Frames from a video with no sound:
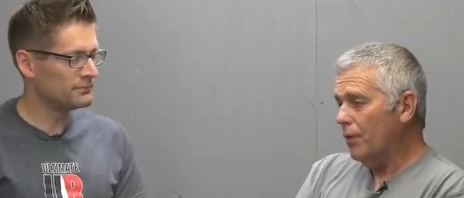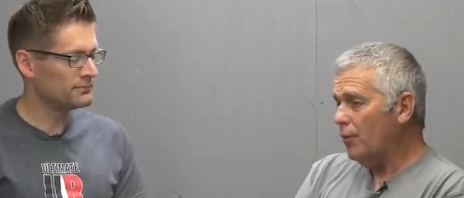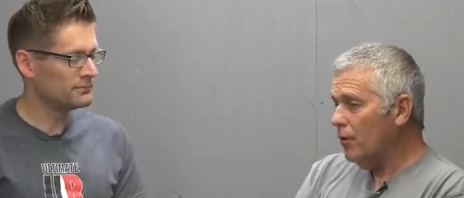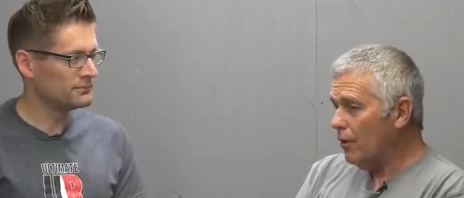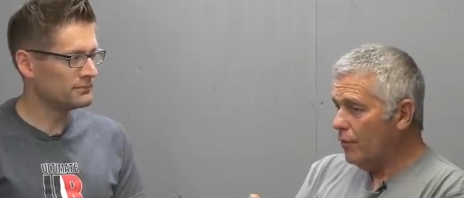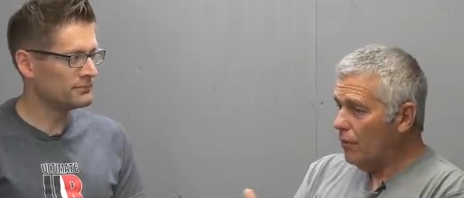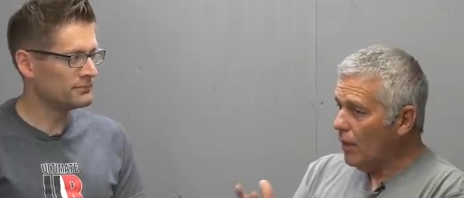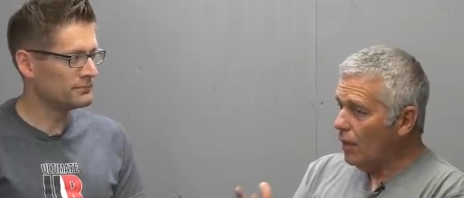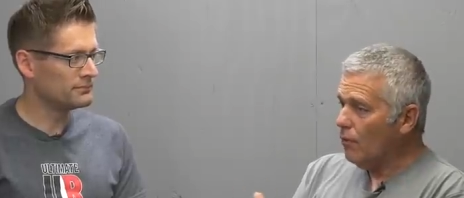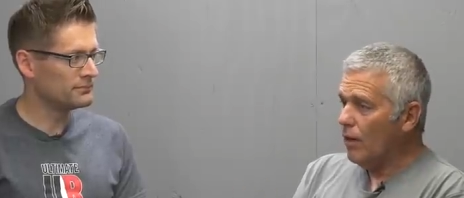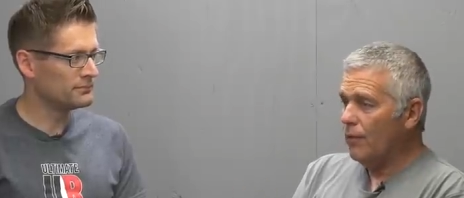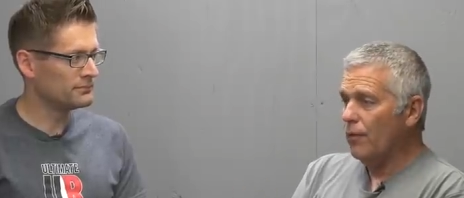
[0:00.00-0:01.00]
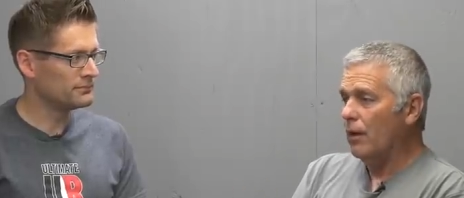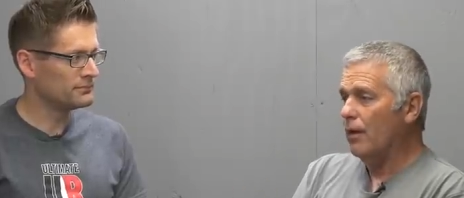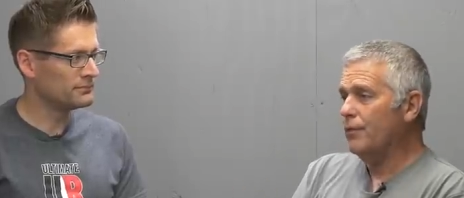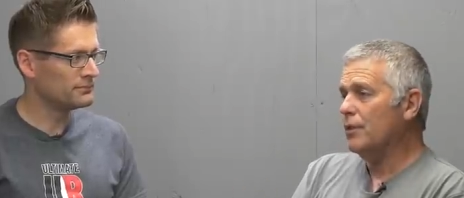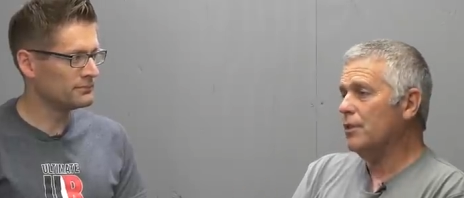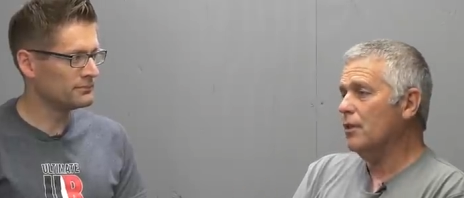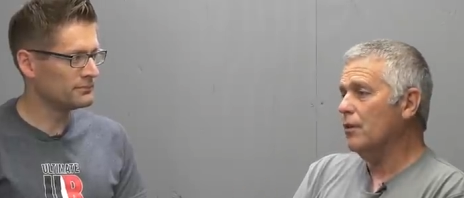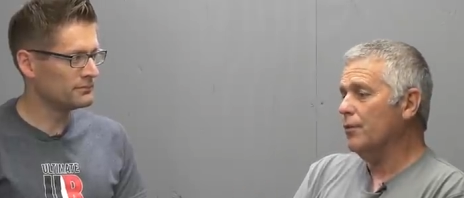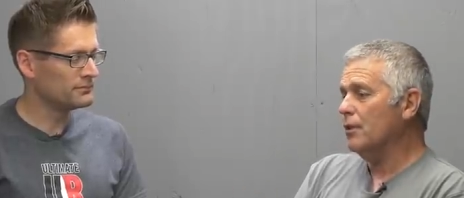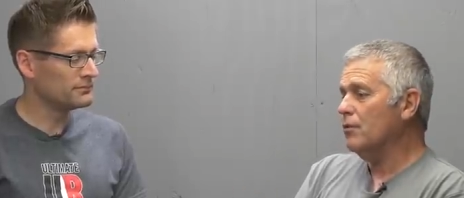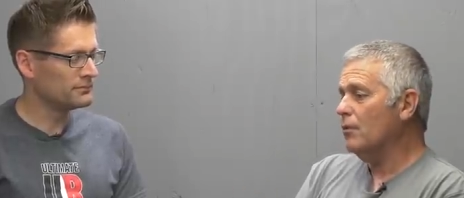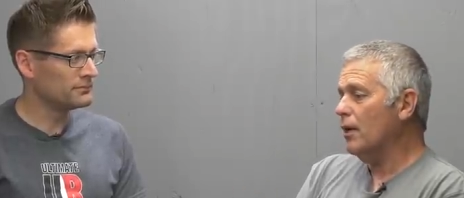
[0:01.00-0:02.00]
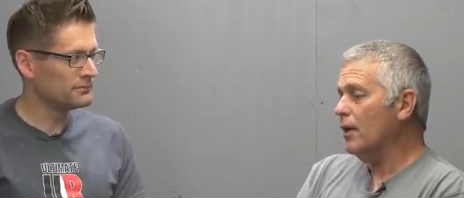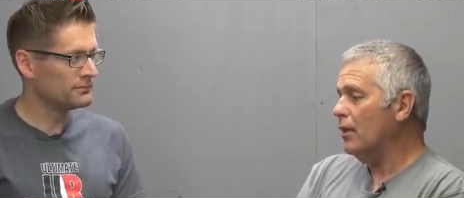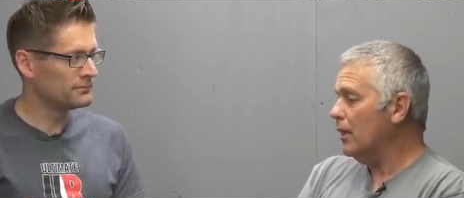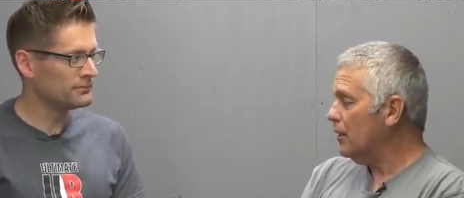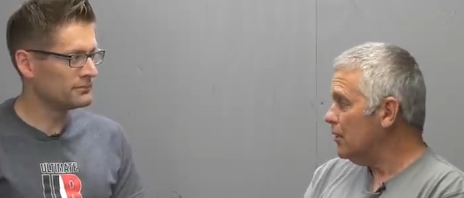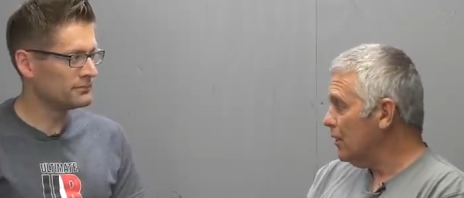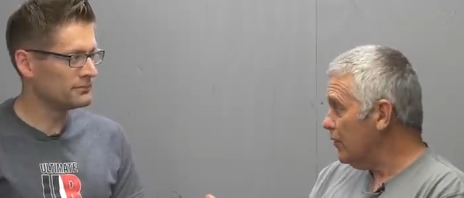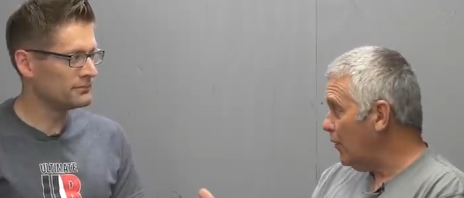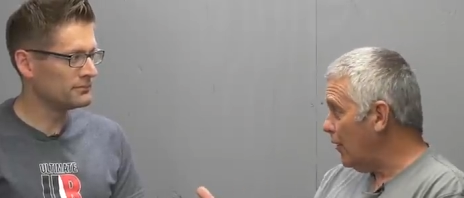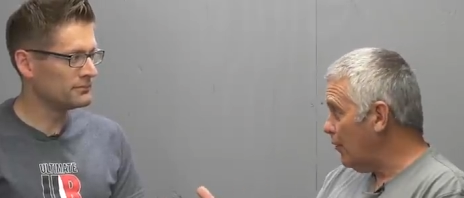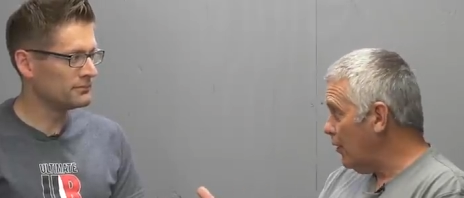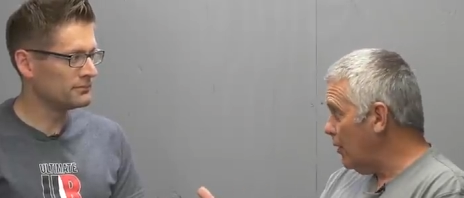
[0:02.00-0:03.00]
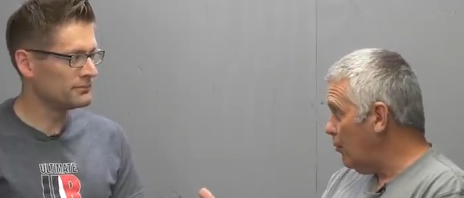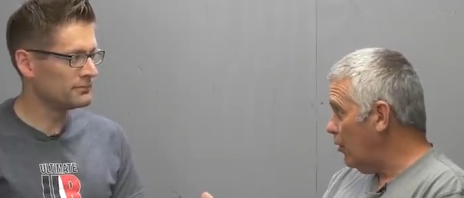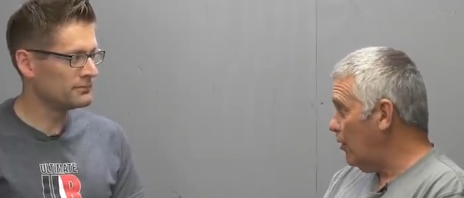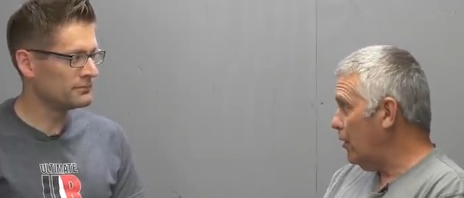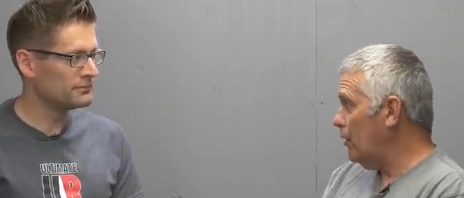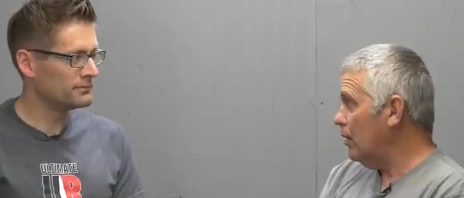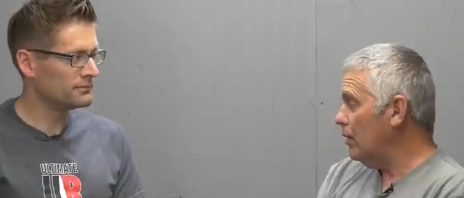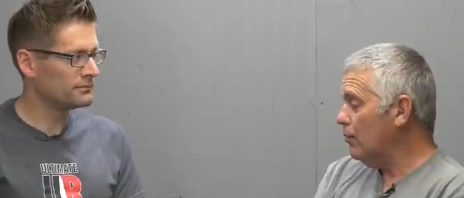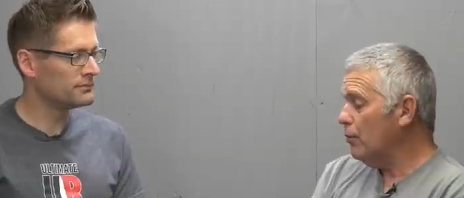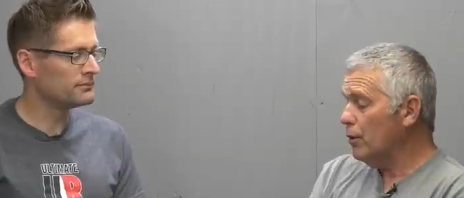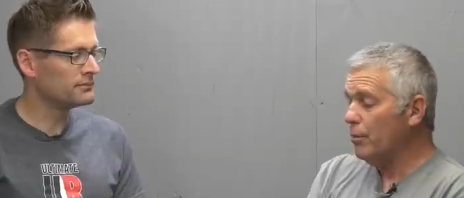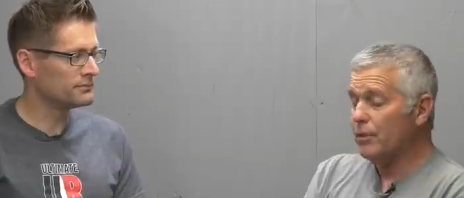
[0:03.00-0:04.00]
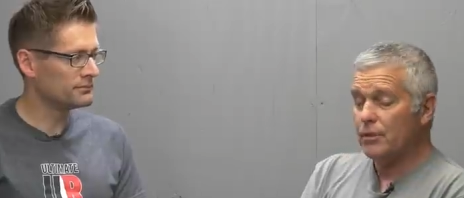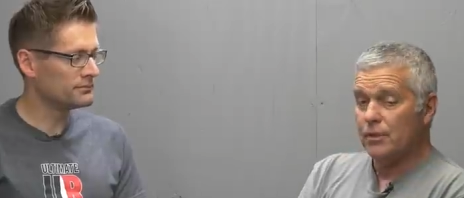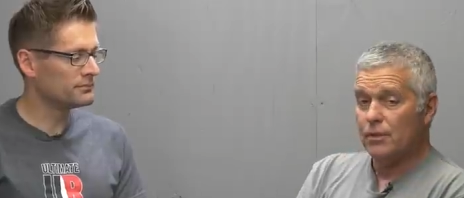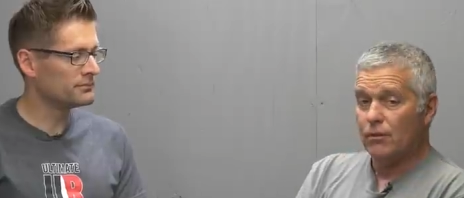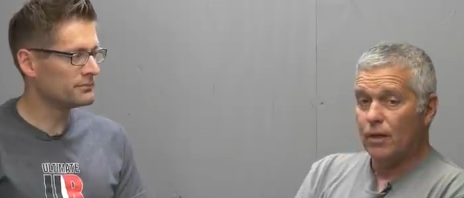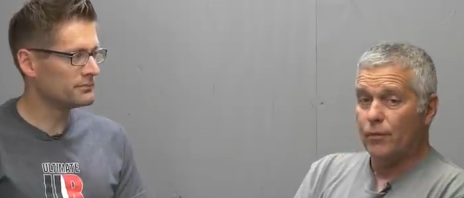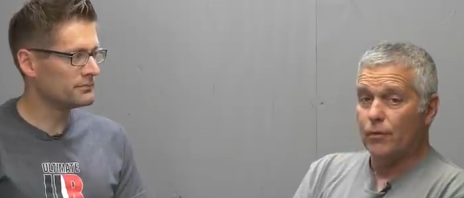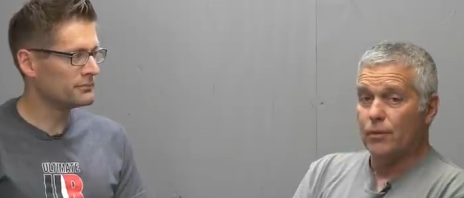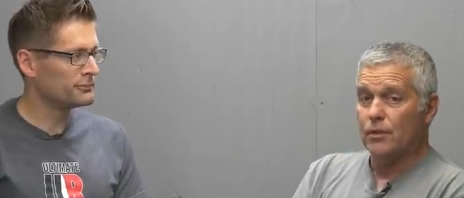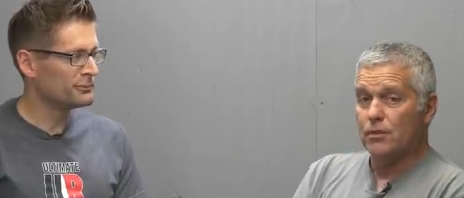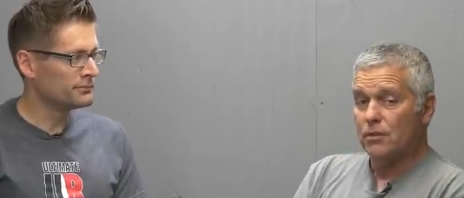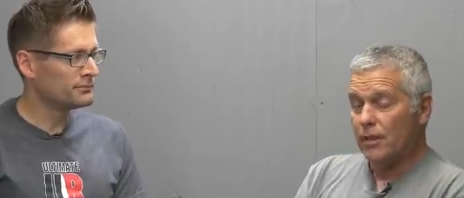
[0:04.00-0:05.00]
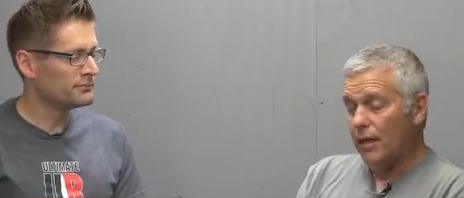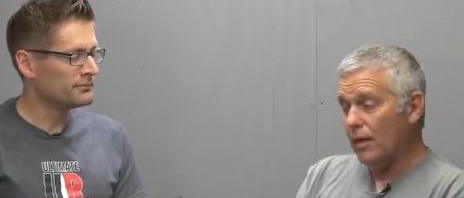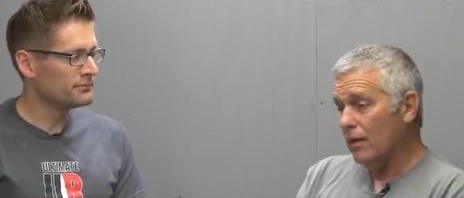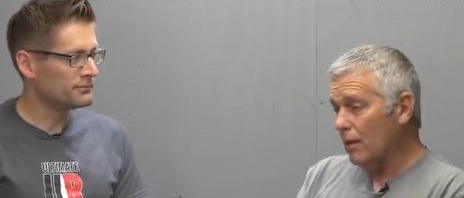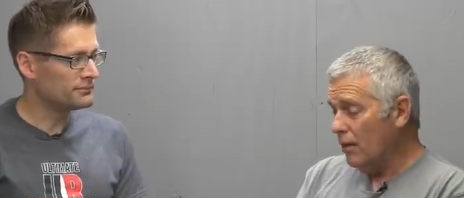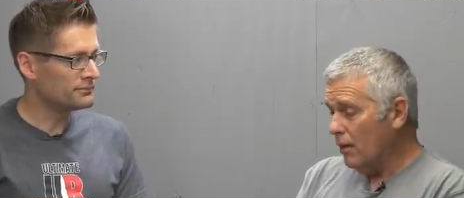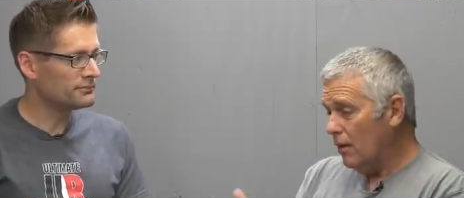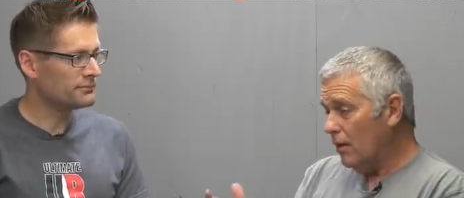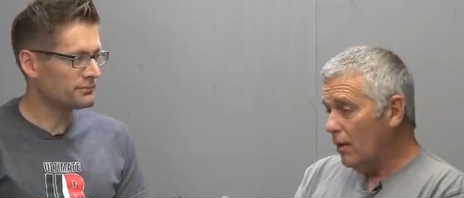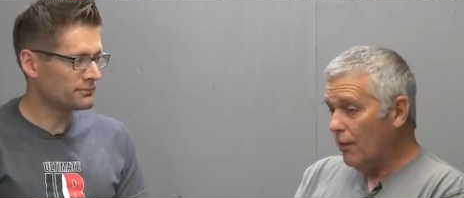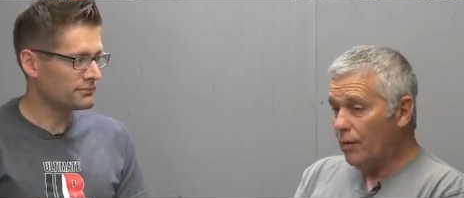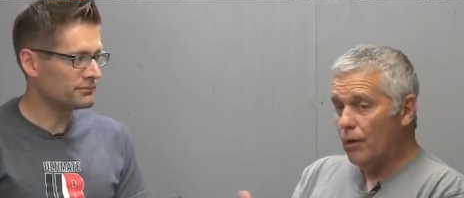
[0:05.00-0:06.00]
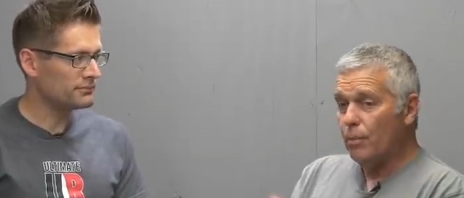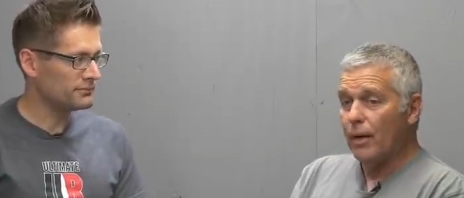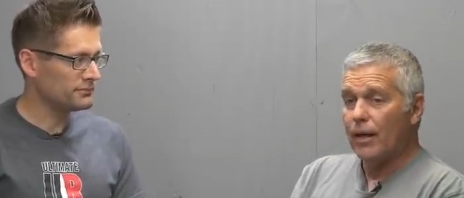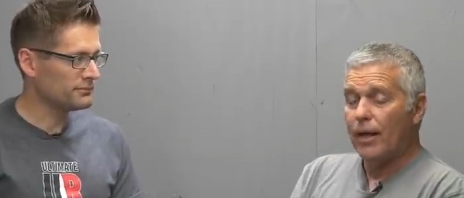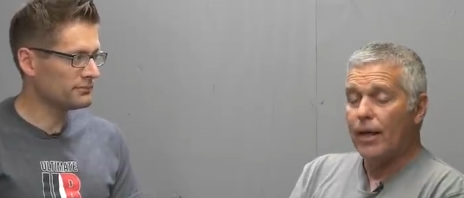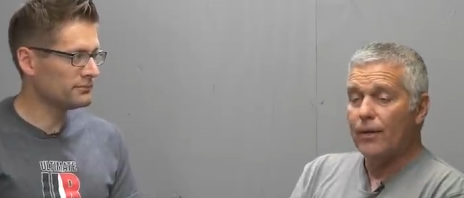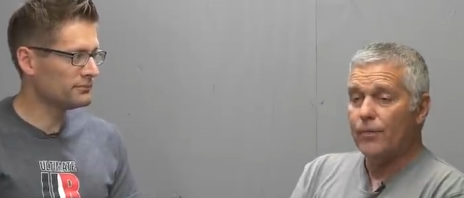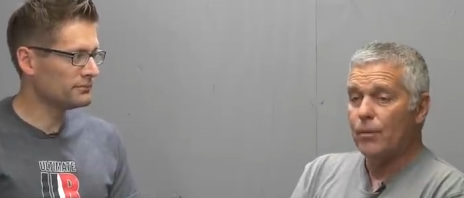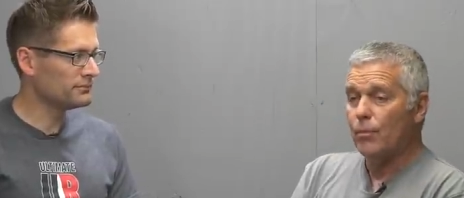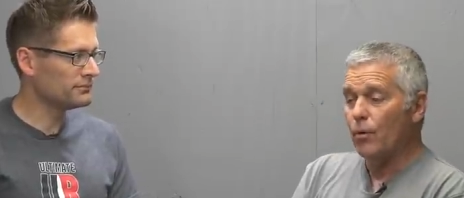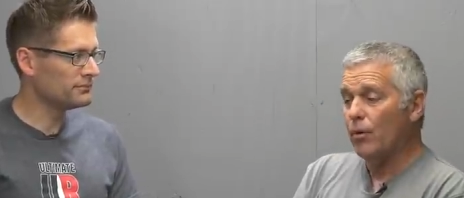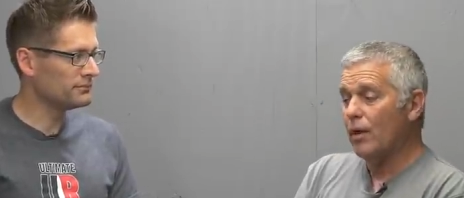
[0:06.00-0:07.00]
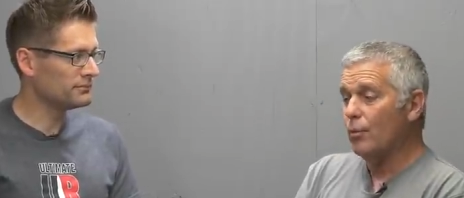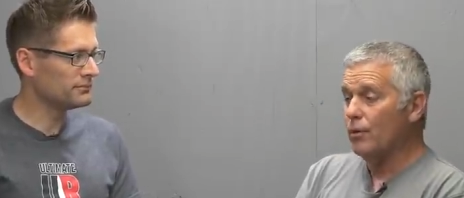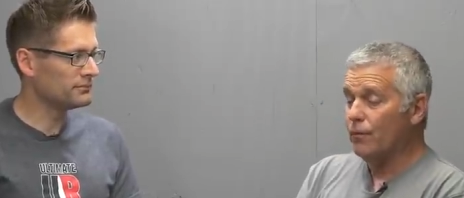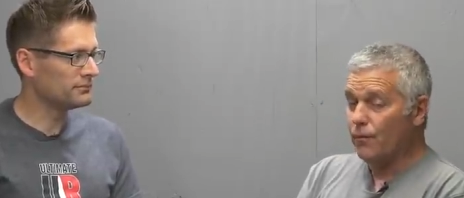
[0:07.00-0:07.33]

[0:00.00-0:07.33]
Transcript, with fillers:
Speaker 1: if you if you got a rifle off the shelf that's running like a 6.5 Creedmoor and a Ruger Precision rifle that's staying hovering about a half MOA with